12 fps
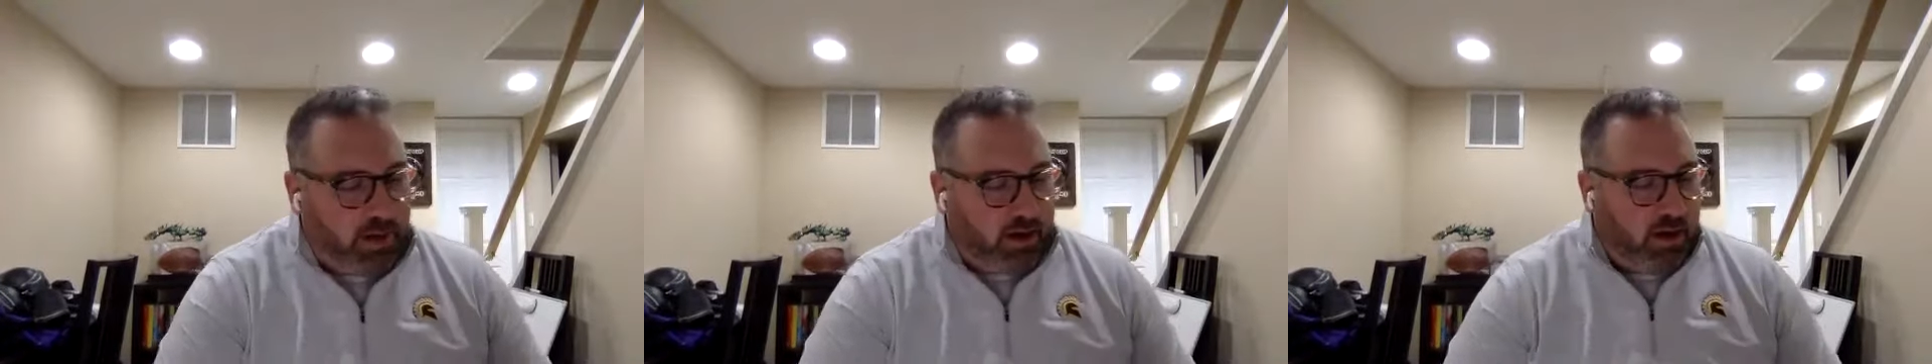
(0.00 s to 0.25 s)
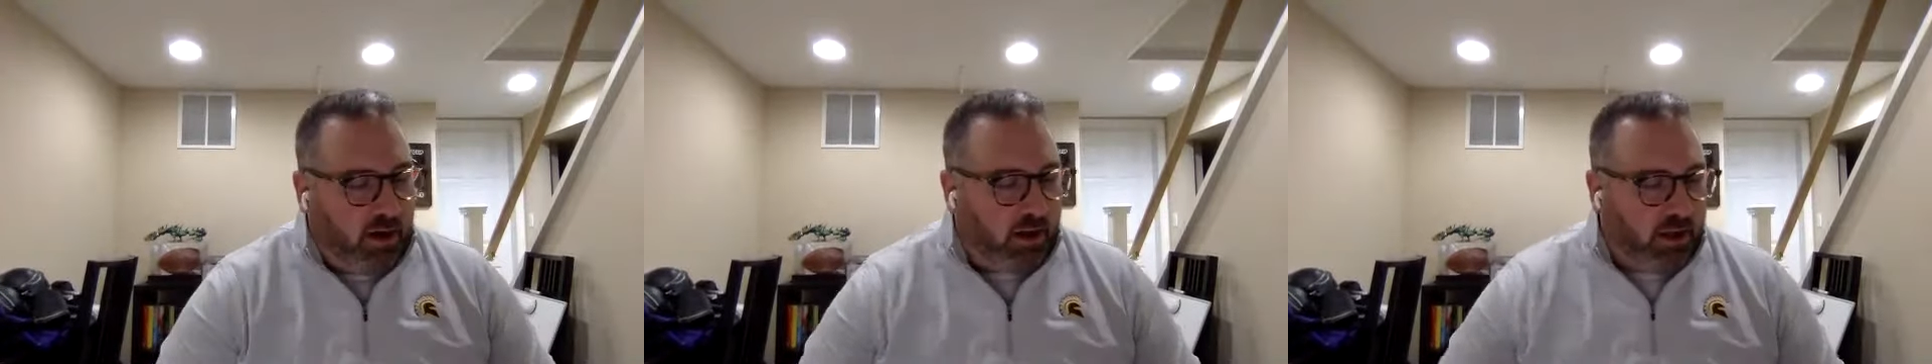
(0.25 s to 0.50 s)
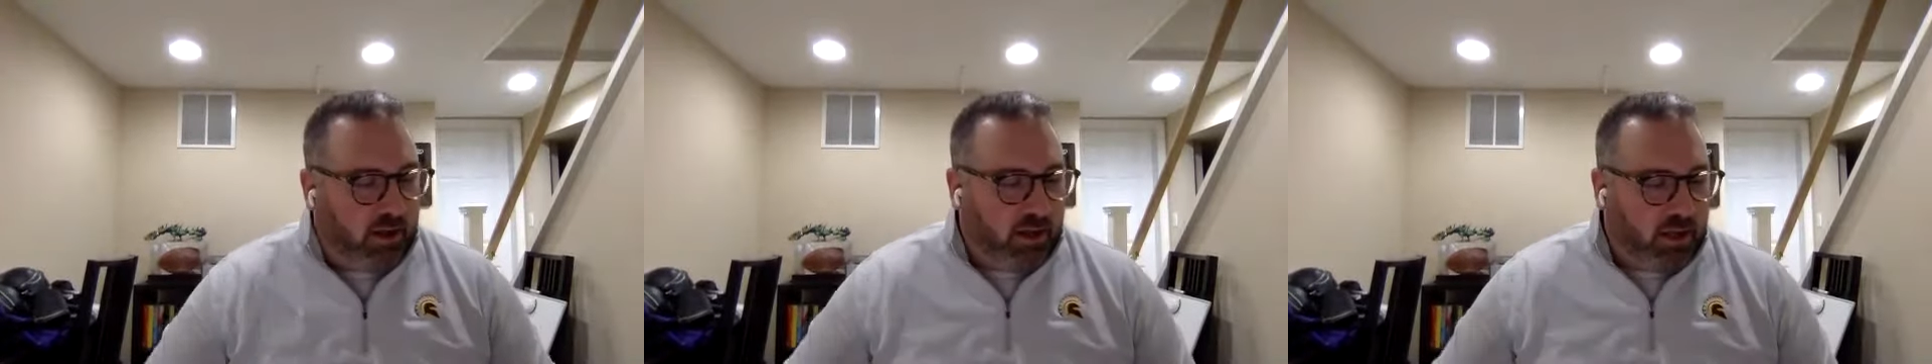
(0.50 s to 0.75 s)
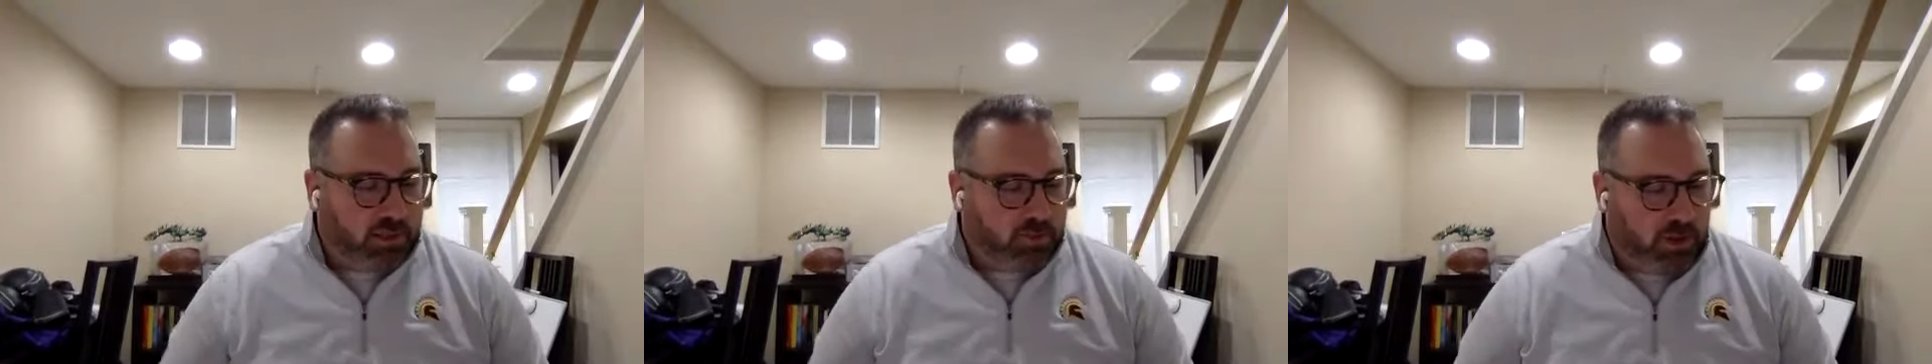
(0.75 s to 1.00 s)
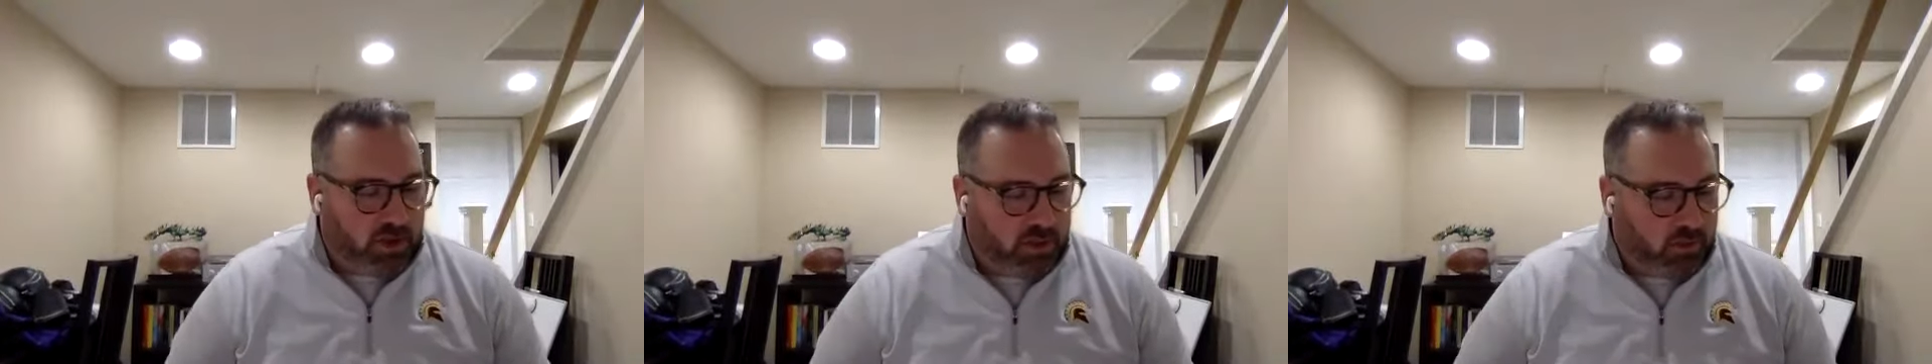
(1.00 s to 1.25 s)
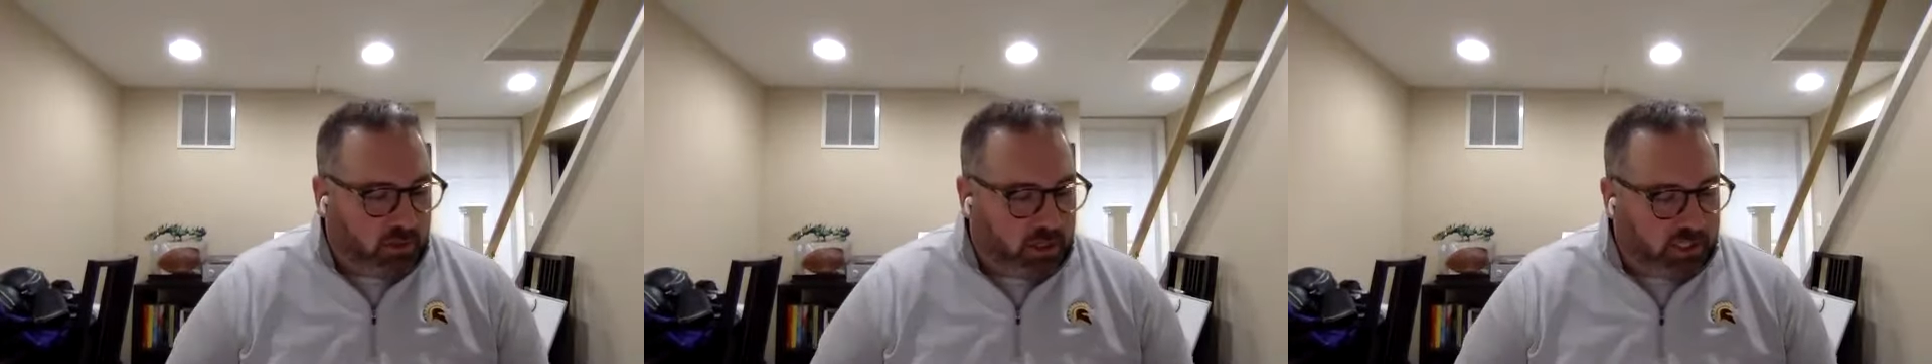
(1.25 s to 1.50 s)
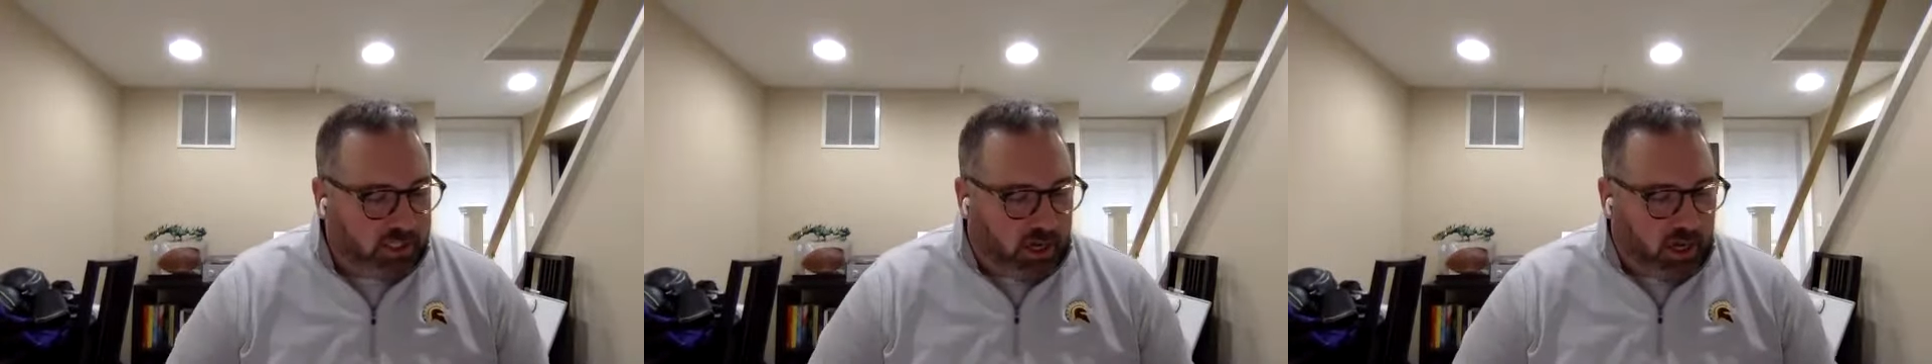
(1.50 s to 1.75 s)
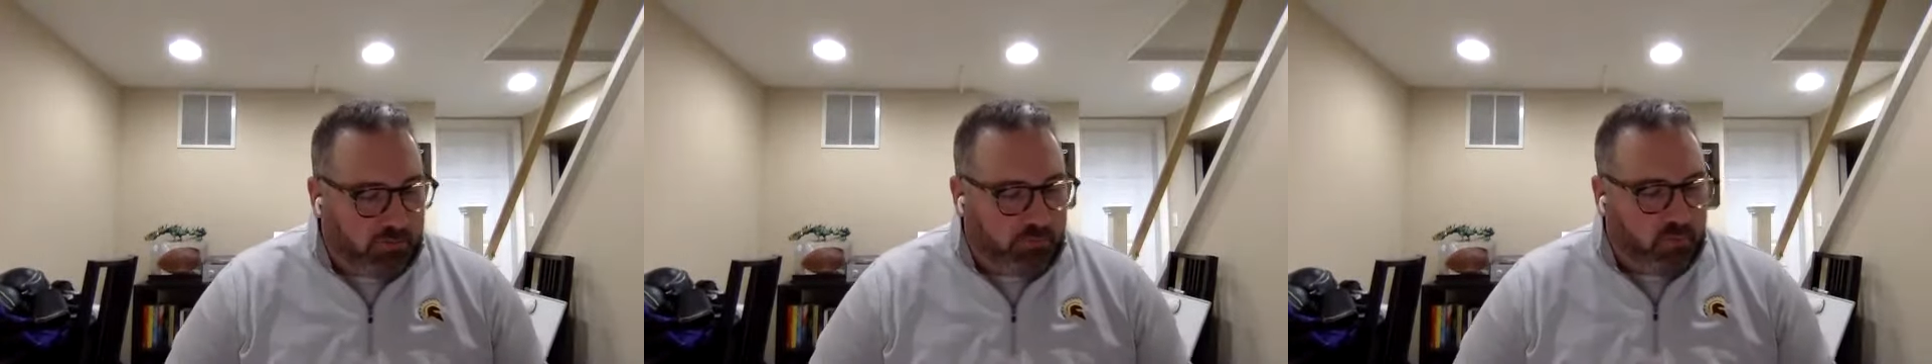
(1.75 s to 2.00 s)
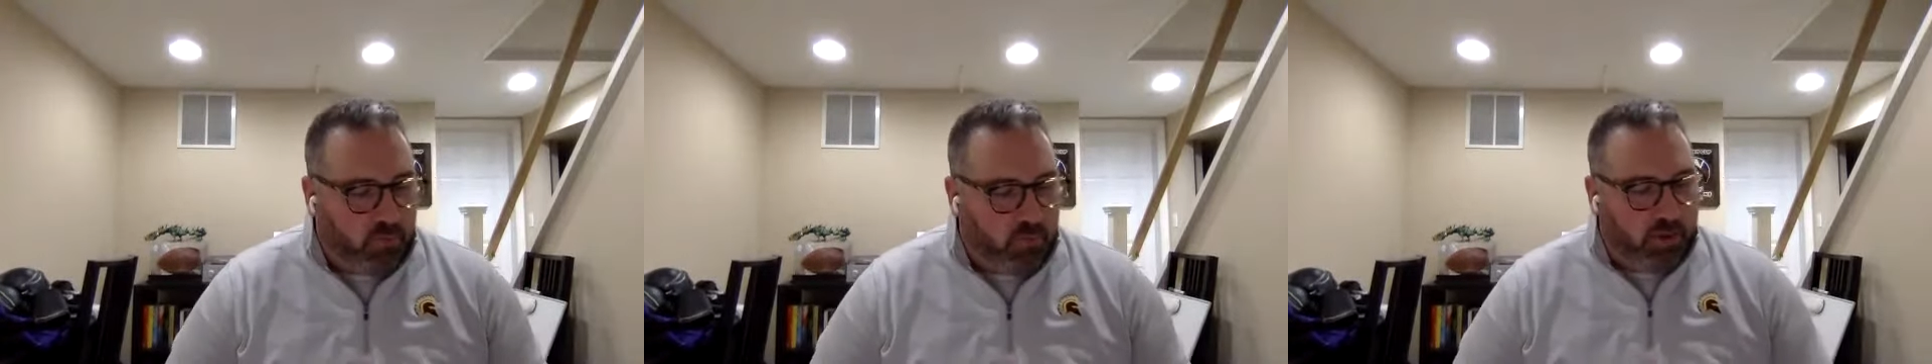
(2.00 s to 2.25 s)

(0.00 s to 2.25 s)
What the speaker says: about an explanatory design,